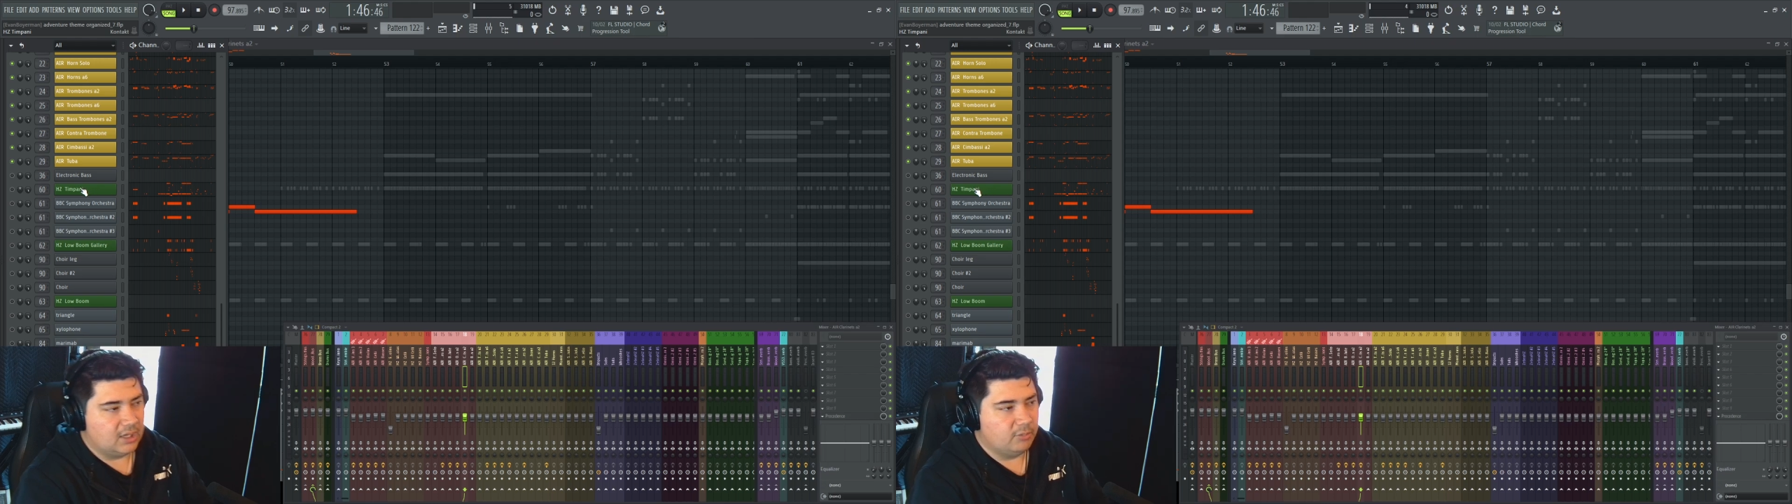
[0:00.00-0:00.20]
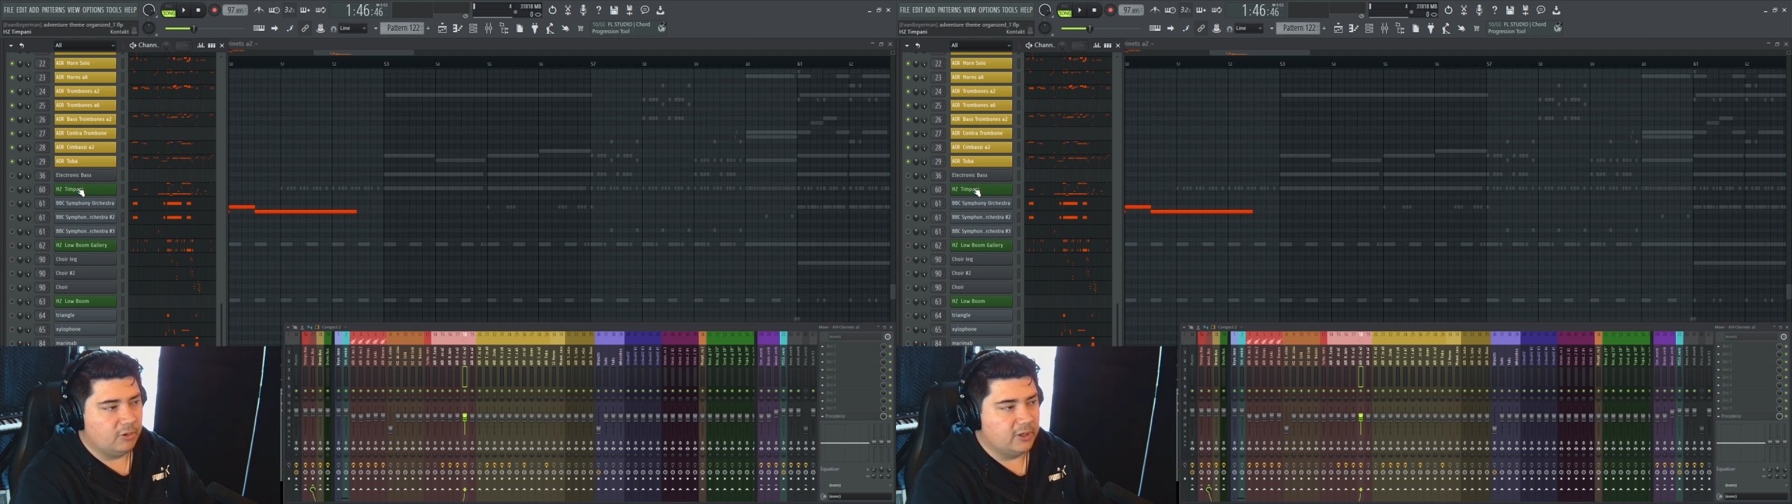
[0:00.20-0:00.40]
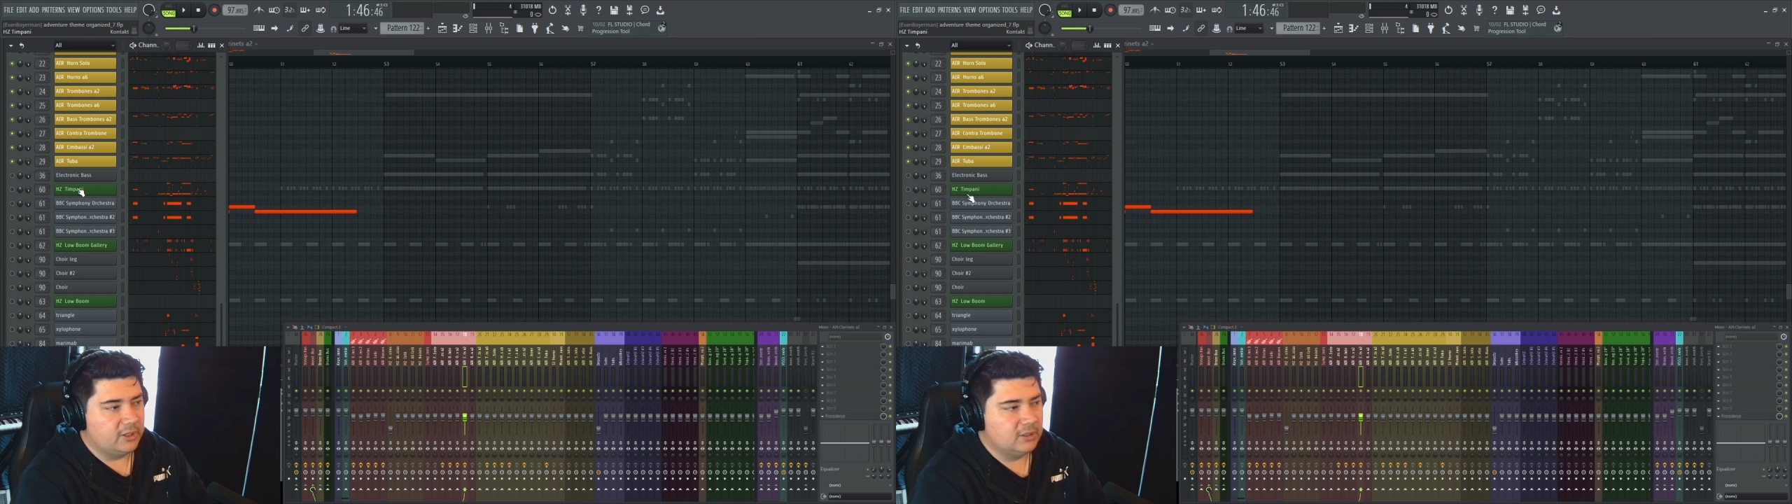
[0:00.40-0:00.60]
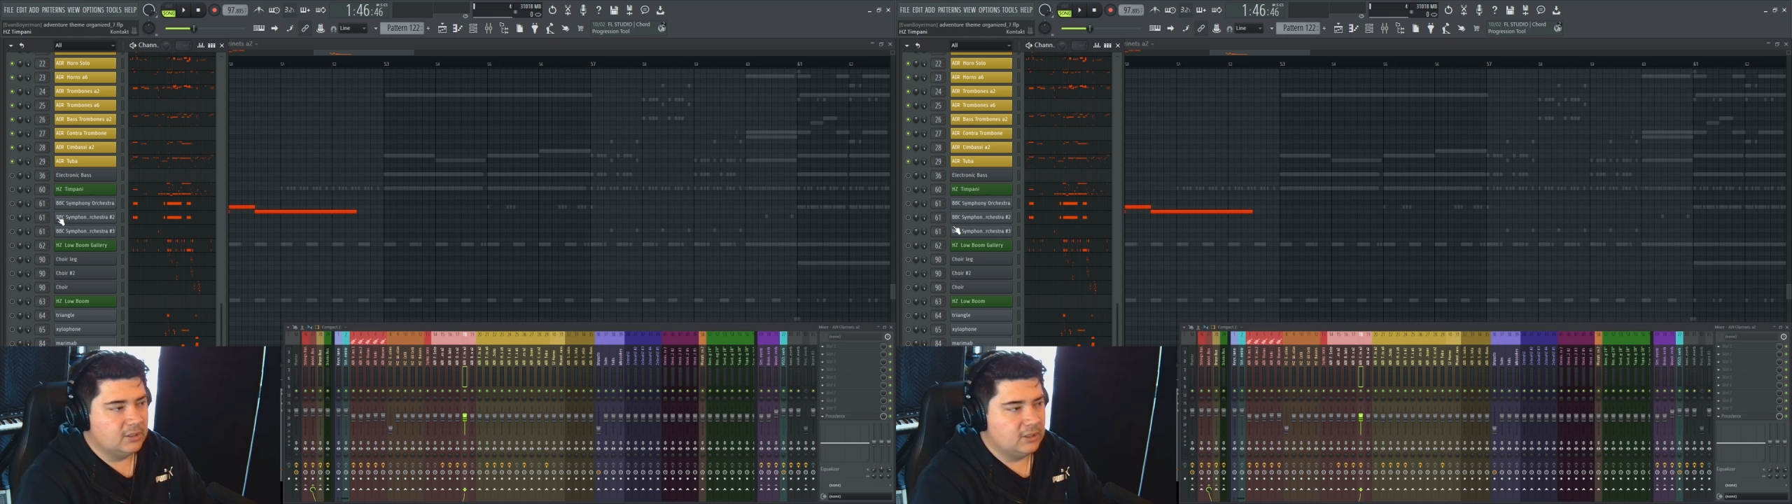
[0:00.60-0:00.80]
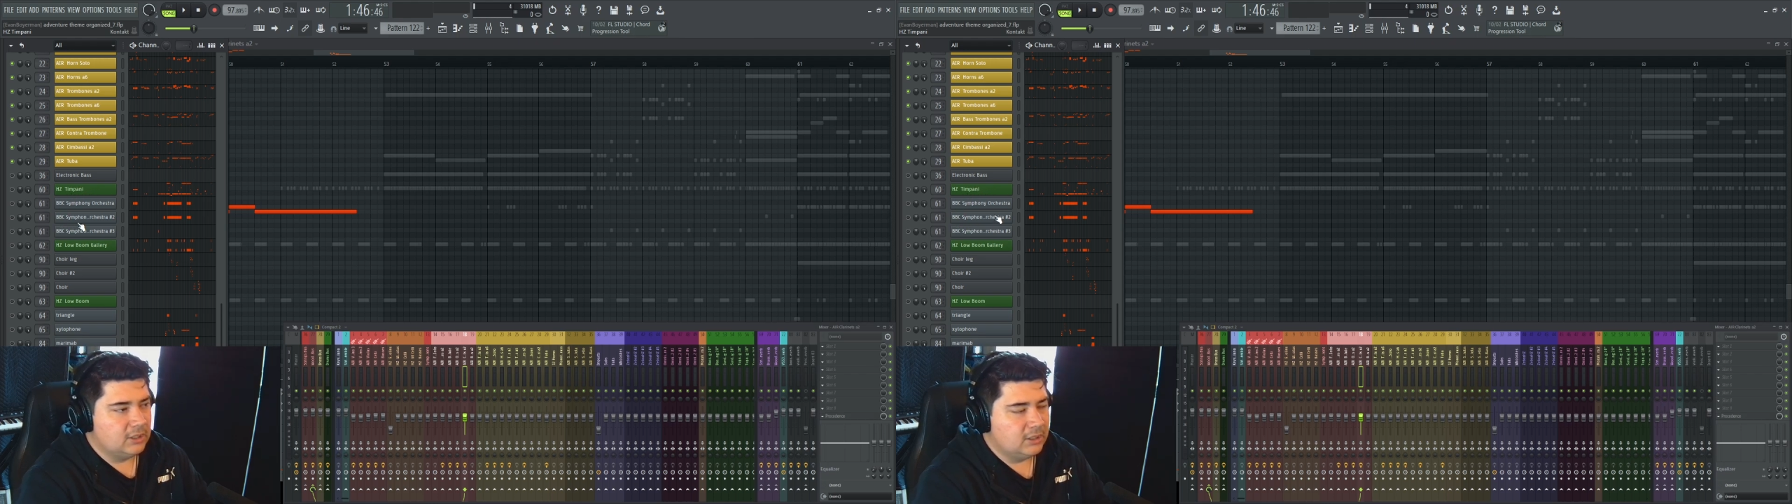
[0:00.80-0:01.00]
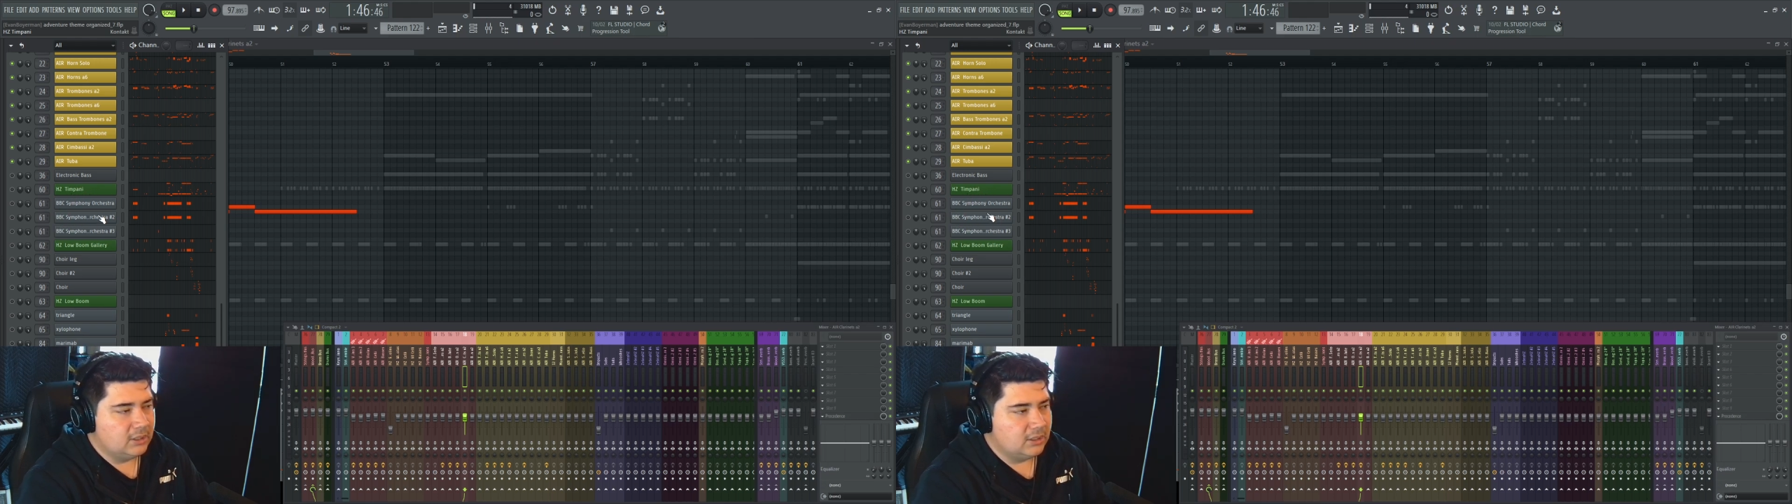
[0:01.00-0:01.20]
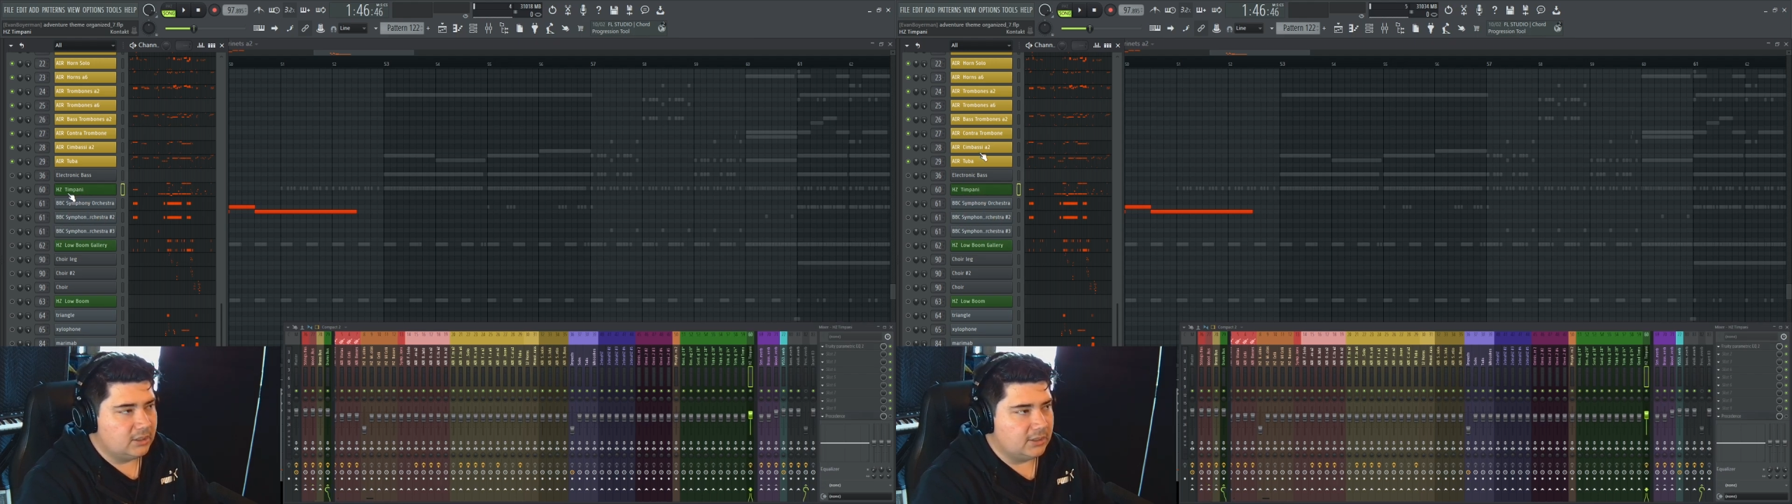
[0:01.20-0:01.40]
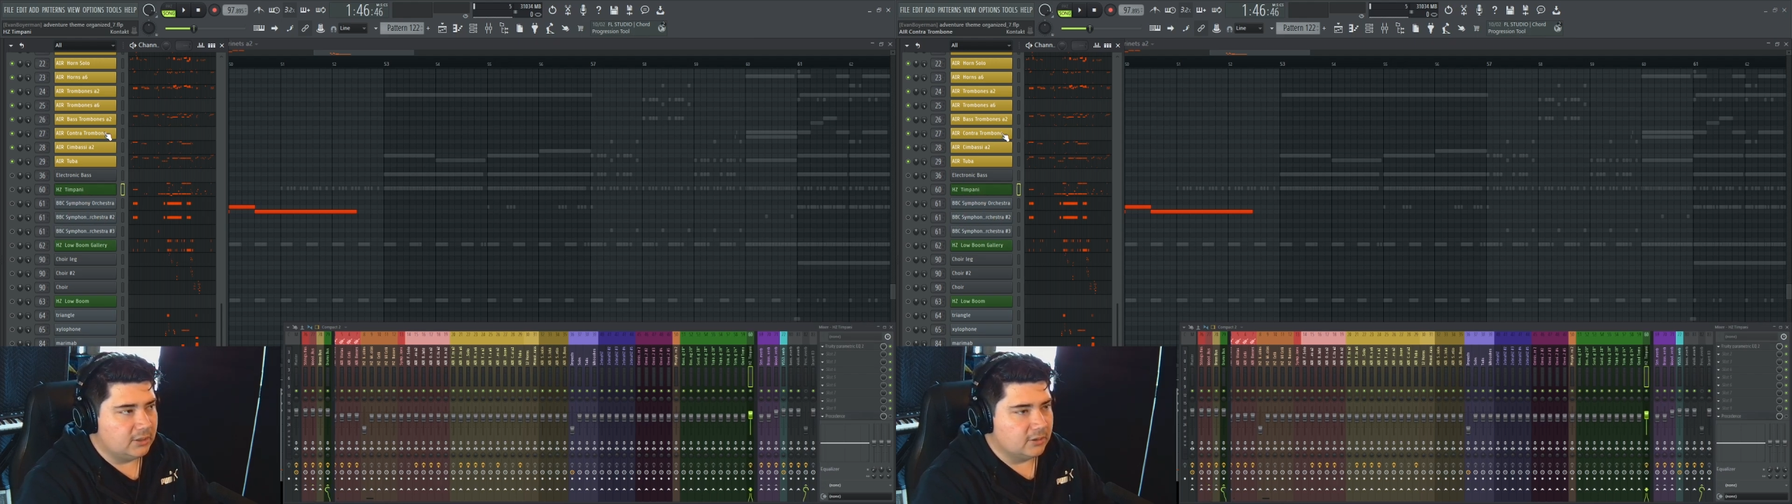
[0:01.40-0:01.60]
library
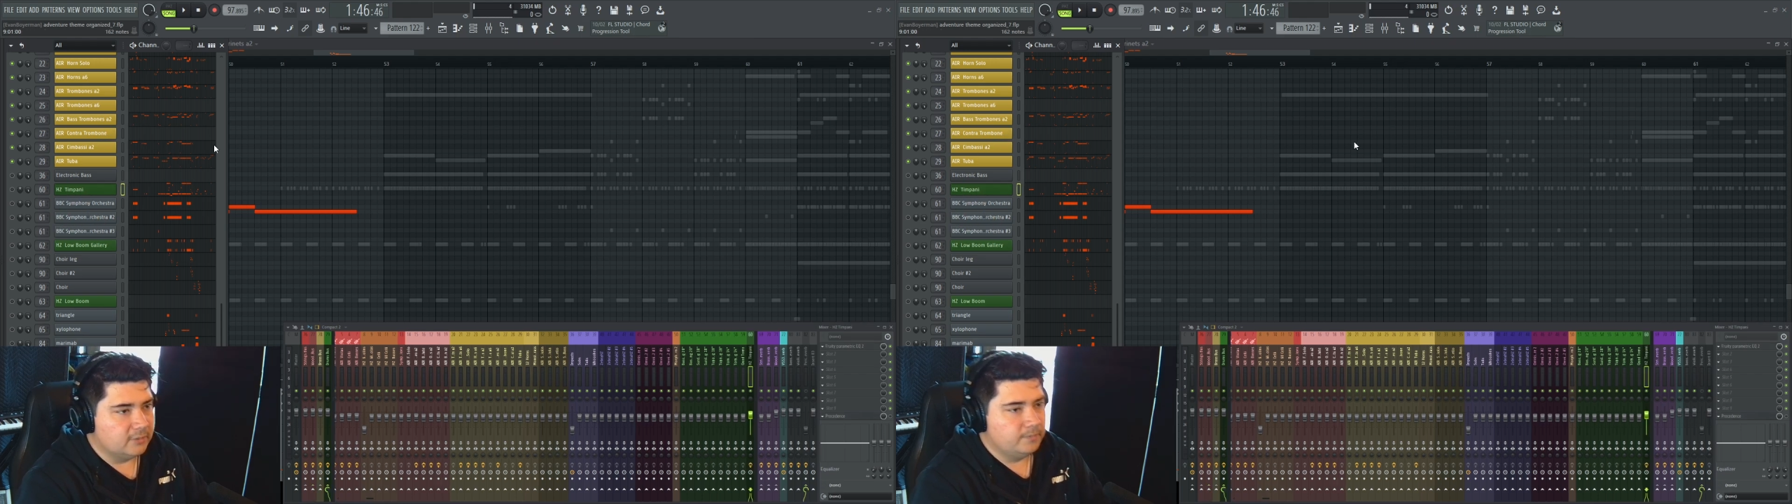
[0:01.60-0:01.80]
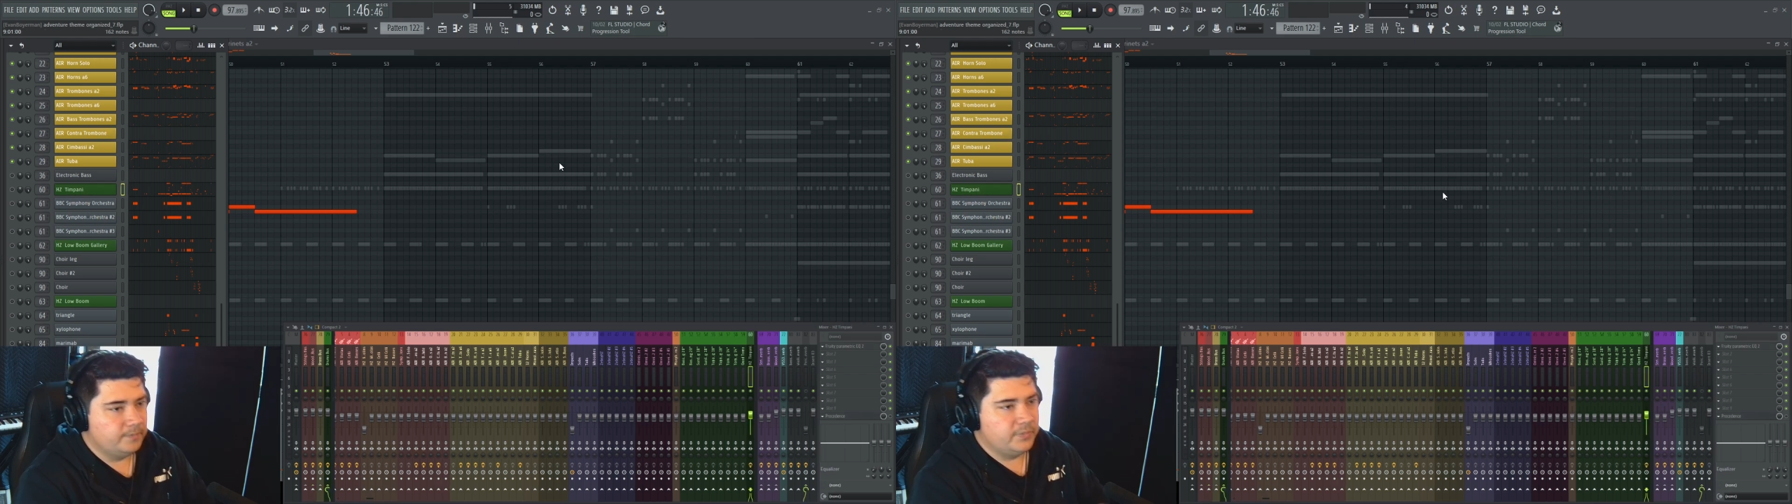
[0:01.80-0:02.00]
in here.